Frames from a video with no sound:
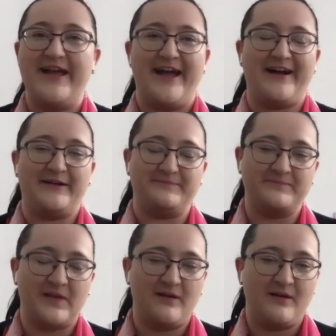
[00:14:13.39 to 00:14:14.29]

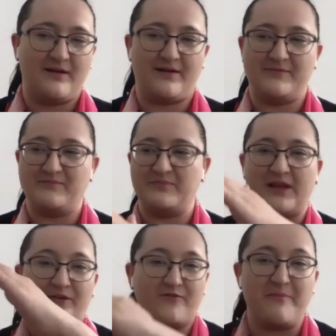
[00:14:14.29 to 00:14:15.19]

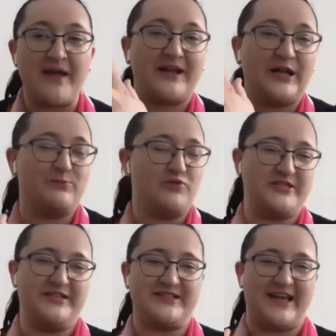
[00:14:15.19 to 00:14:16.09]
kind of medical books
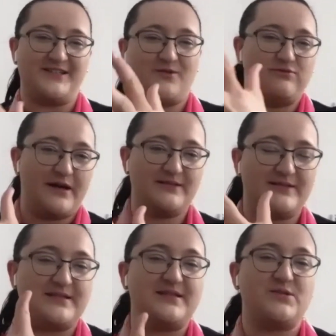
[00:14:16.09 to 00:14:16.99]
in the sense of what
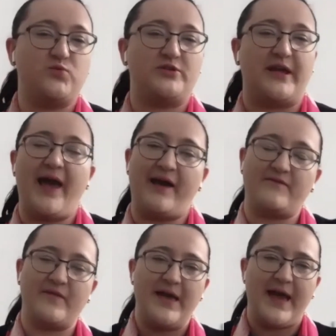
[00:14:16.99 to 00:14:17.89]
disease would they have.
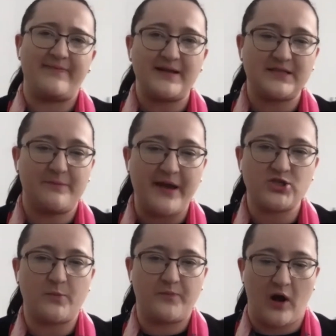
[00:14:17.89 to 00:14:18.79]
And that's a
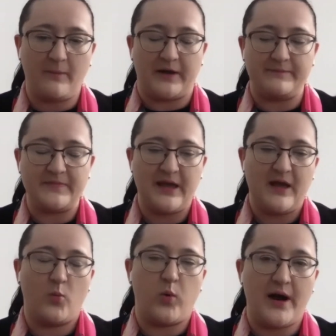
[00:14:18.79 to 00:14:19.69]
major problem.
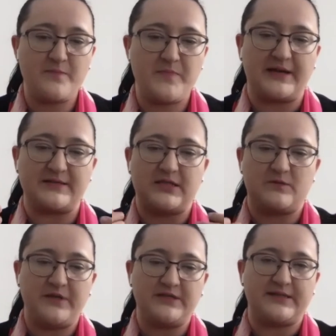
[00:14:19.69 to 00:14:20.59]
Why? Because it
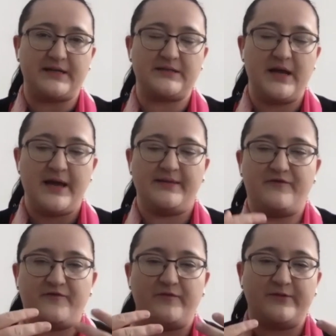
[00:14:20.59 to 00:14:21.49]
means that
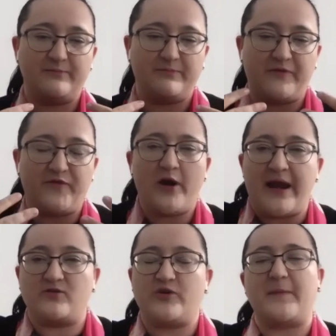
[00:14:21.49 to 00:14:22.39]
before
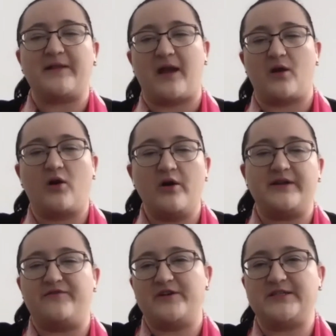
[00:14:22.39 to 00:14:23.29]
any treatment can occur, the
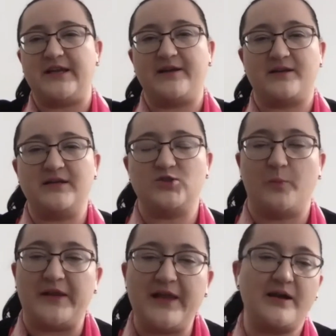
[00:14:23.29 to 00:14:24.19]
first thing that needs to be
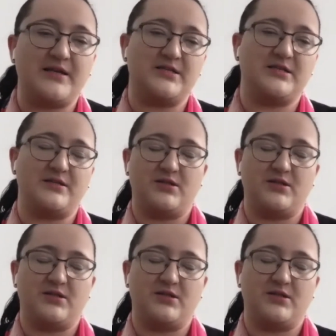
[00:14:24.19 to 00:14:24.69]
done is that